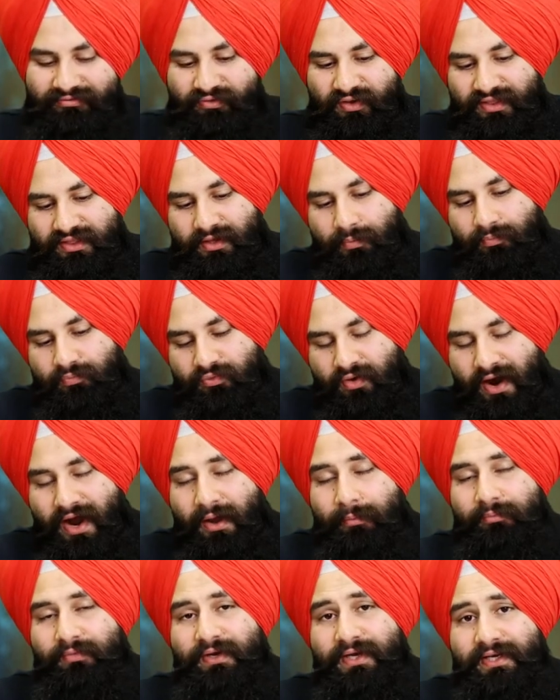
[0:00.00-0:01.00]
with the
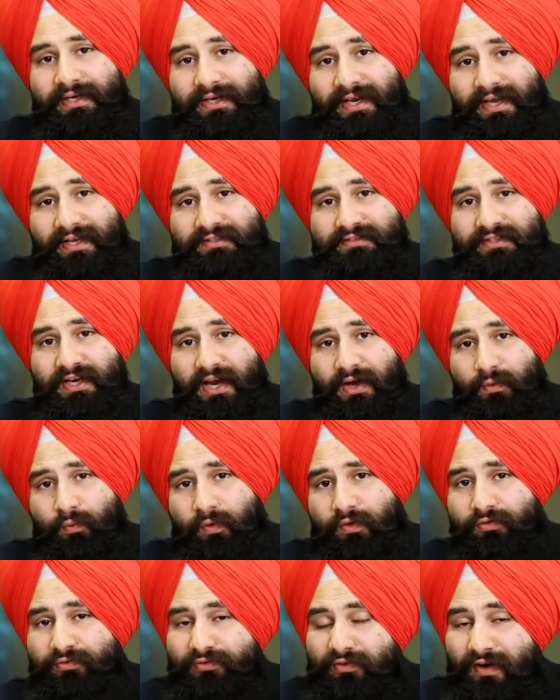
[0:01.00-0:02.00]
primary text and
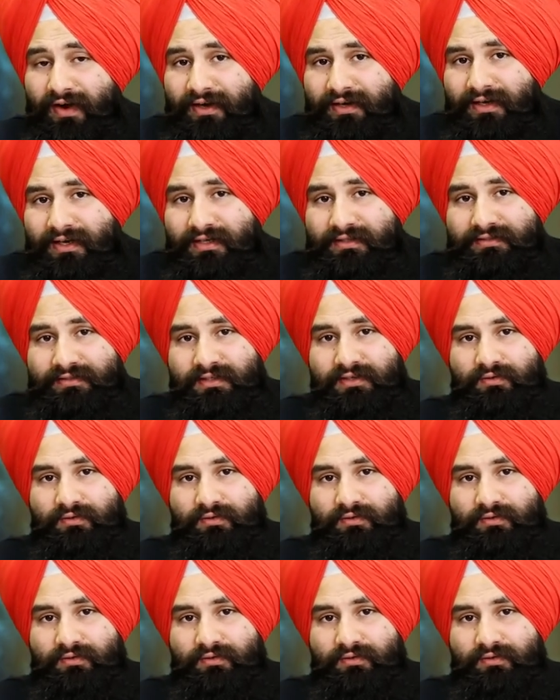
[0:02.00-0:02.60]
we finalized